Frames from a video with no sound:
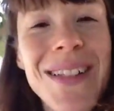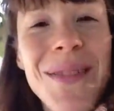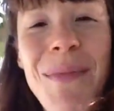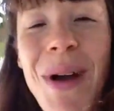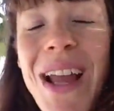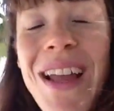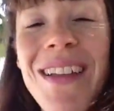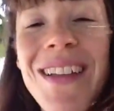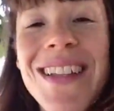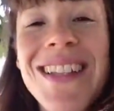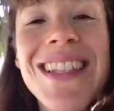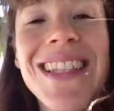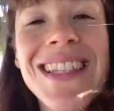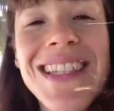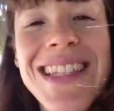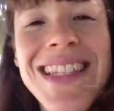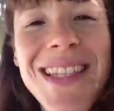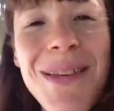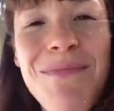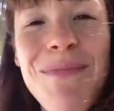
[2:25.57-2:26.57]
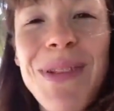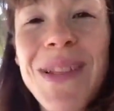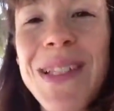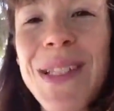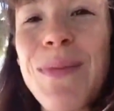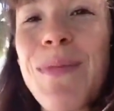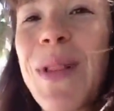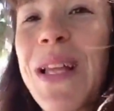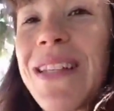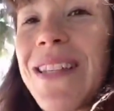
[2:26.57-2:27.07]
Smile is the
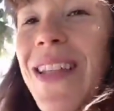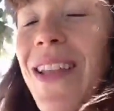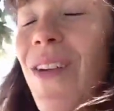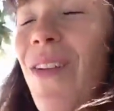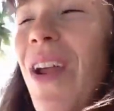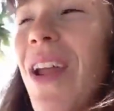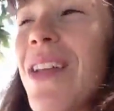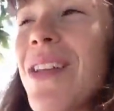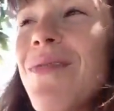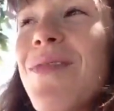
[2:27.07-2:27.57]
simplest blessing, right?